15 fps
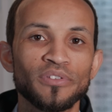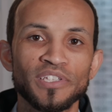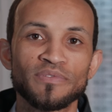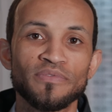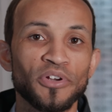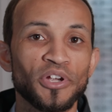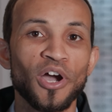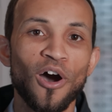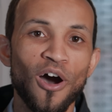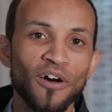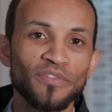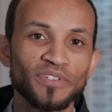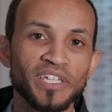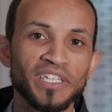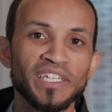this very
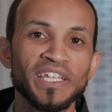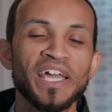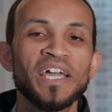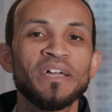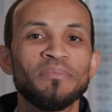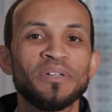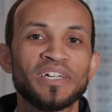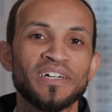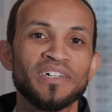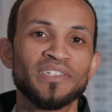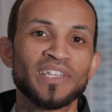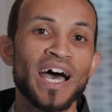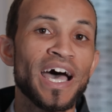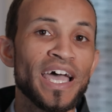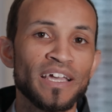often
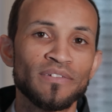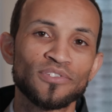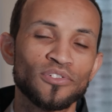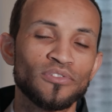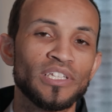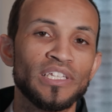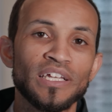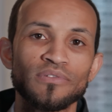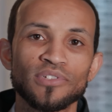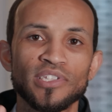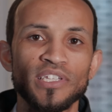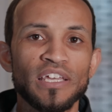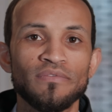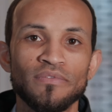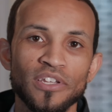because I have certainly never
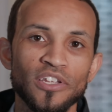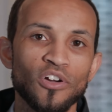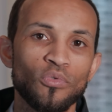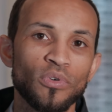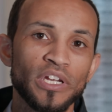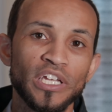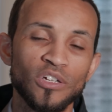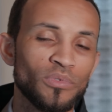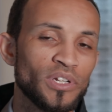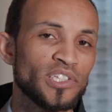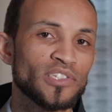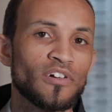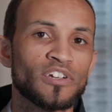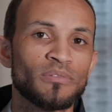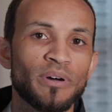seen a video where anyone has
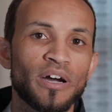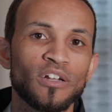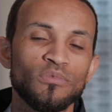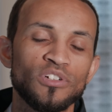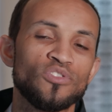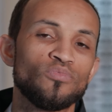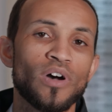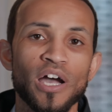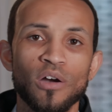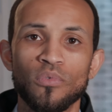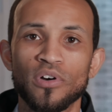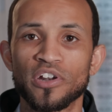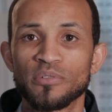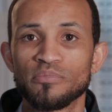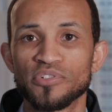talked about it, which is why I
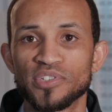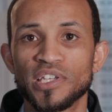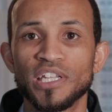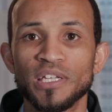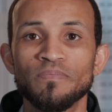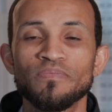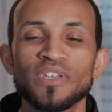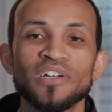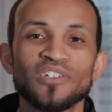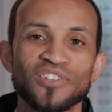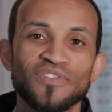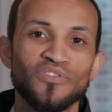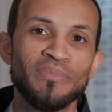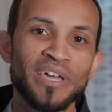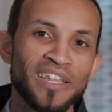wanted to present it. So
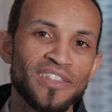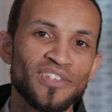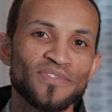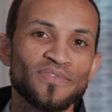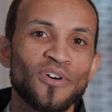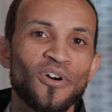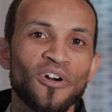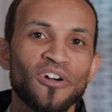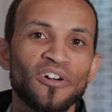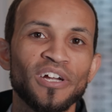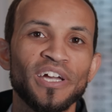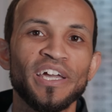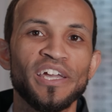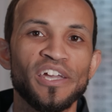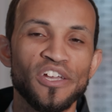if you made it this far,
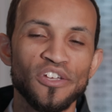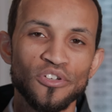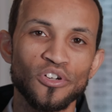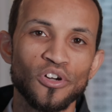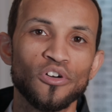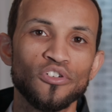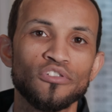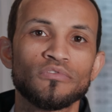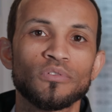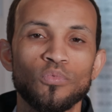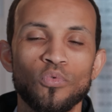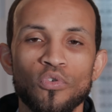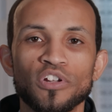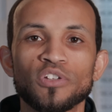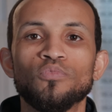here you go. You're
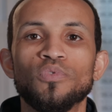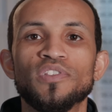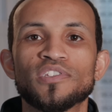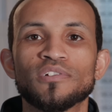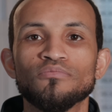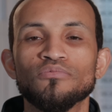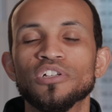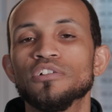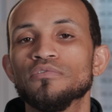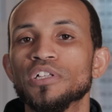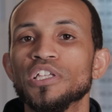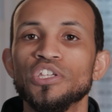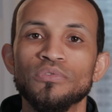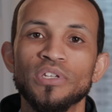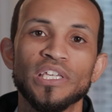rewarded with some really,
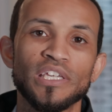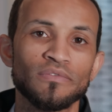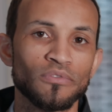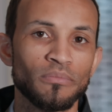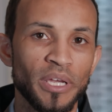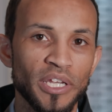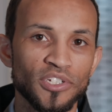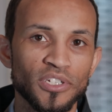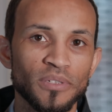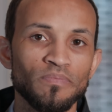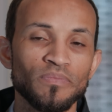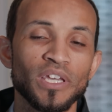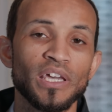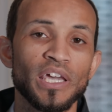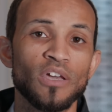really unique information
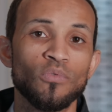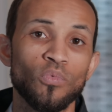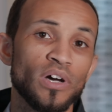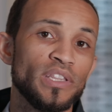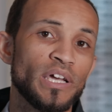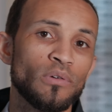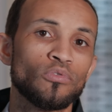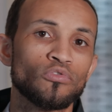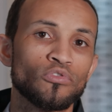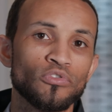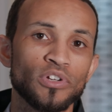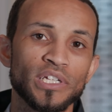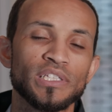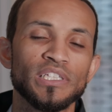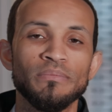and one that will
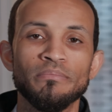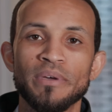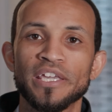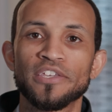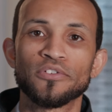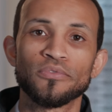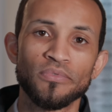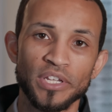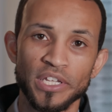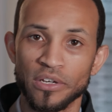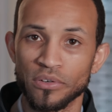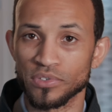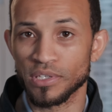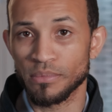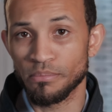critically make your
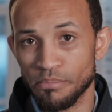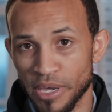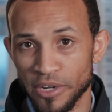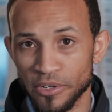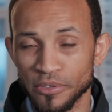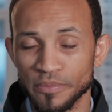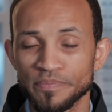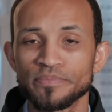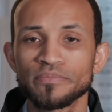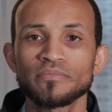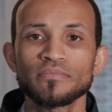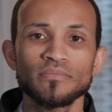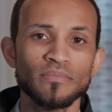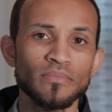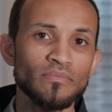videos better.
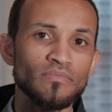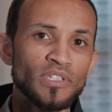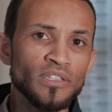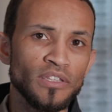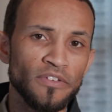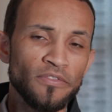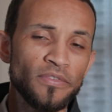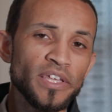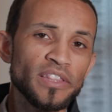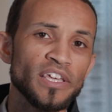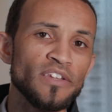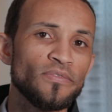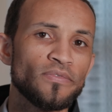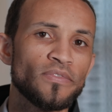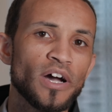The fifth
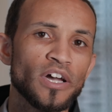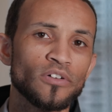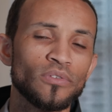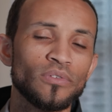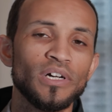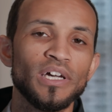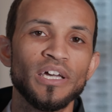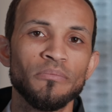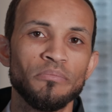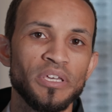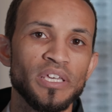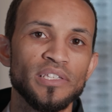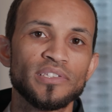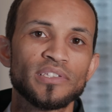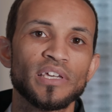and final
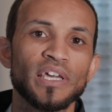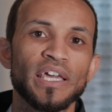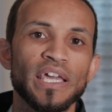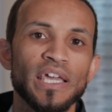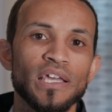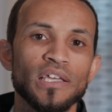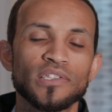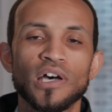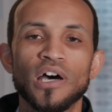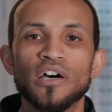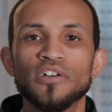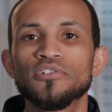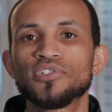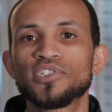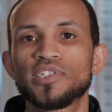piece is
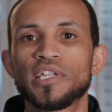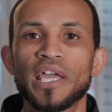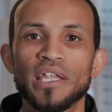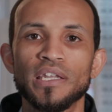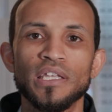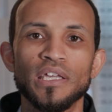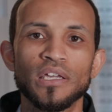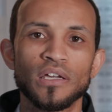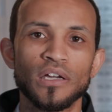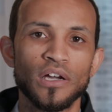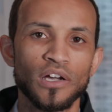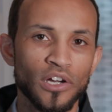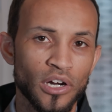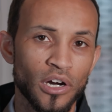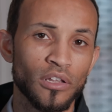understanding
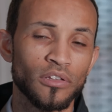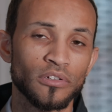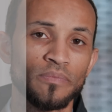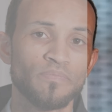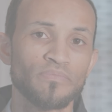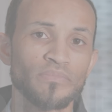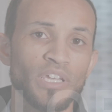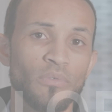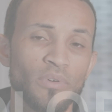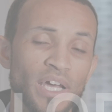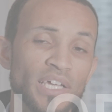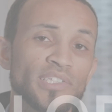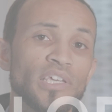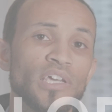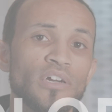color. And when
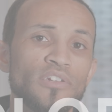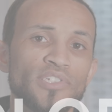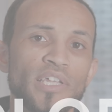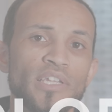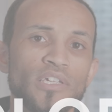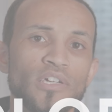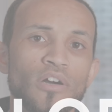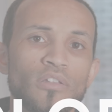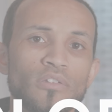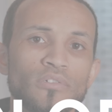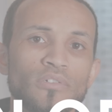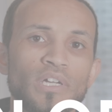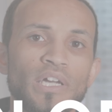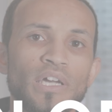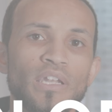I say understanding
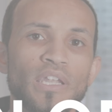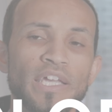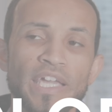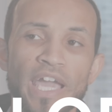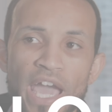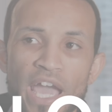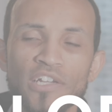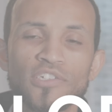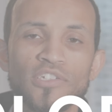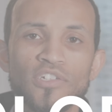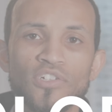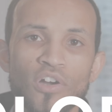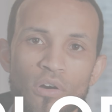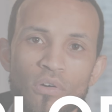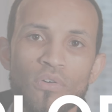color, like actually
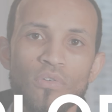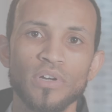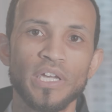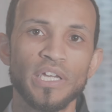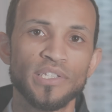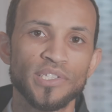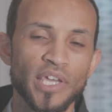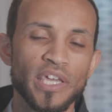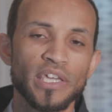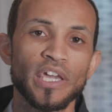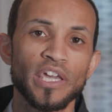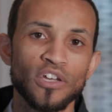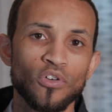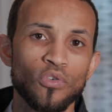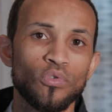go and take
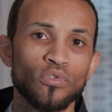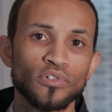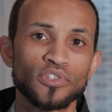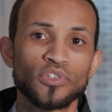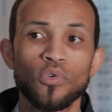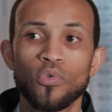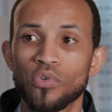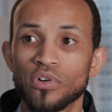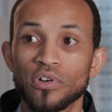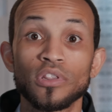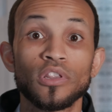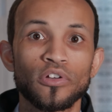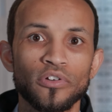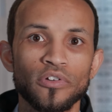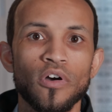a course or
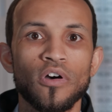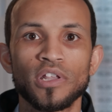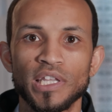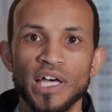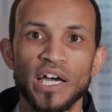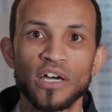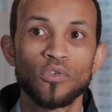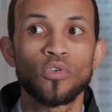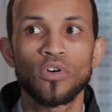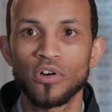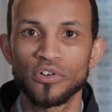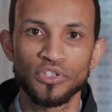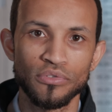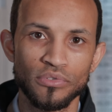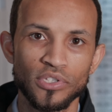learn online or
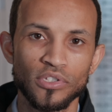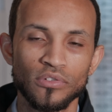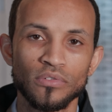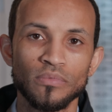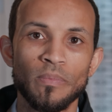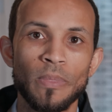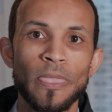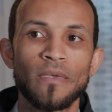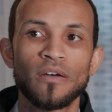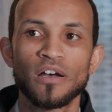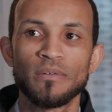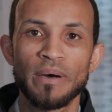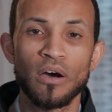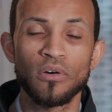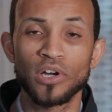on YouTube
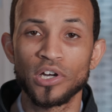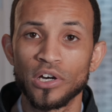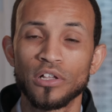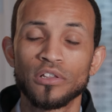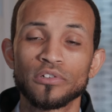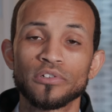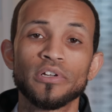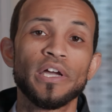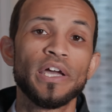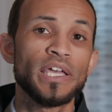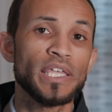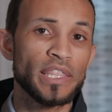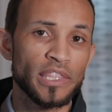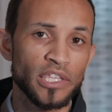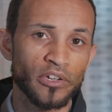about color
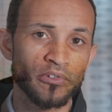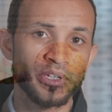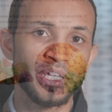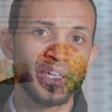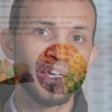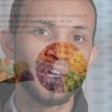theory.